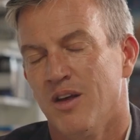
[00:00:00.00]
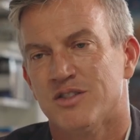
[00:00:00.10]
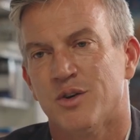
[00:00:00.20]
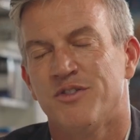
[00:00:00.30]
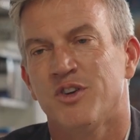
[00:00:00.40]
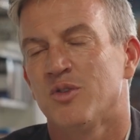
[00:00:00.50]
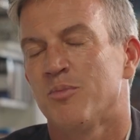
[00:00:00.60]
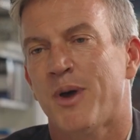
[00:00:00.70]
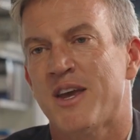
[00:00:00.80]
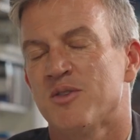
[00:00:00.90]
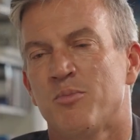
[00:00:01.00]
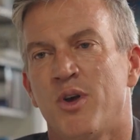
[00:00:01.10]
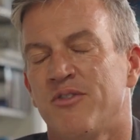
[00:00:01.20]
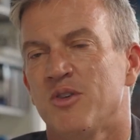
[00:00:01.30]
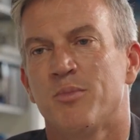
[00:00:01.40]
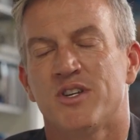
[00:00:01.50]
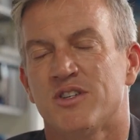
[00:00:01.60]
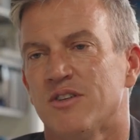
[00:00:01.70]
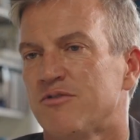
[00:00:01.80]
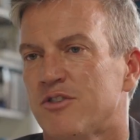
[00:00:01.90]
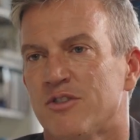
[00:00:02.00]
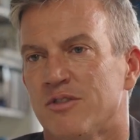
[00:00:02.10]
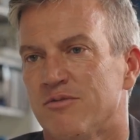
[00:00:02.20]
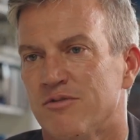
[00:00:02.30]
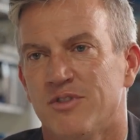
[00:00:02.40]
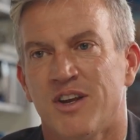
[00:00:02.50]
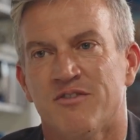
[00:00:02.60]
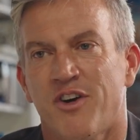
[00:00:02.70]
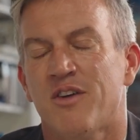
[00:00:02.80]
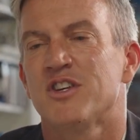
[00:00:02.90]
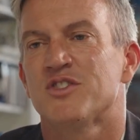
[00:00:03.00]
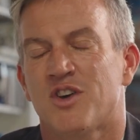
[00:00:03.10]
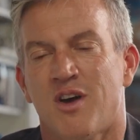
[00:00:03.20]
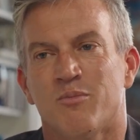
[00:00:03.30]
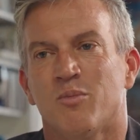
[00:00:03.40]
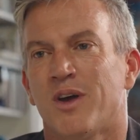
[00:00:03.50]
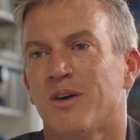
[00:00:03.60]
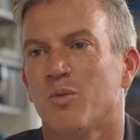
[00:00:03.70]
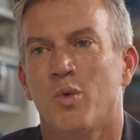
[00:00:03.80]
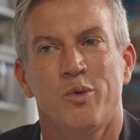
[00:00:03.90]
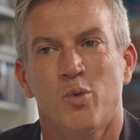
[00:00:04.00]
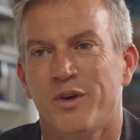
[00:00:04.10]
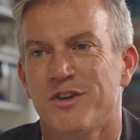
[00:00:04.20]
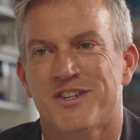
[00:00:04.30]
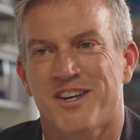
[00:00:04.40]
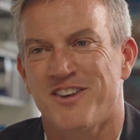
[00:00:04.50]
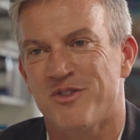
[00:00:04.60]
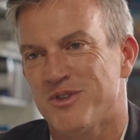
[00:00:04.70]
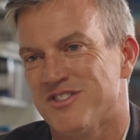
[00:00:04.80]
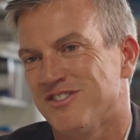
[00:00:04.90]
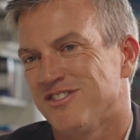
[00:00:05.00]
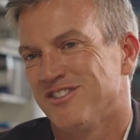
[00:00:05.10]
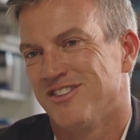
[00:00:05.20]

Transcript: So if you could paint a perfect picture for in 5 years' time, where are you taking the business?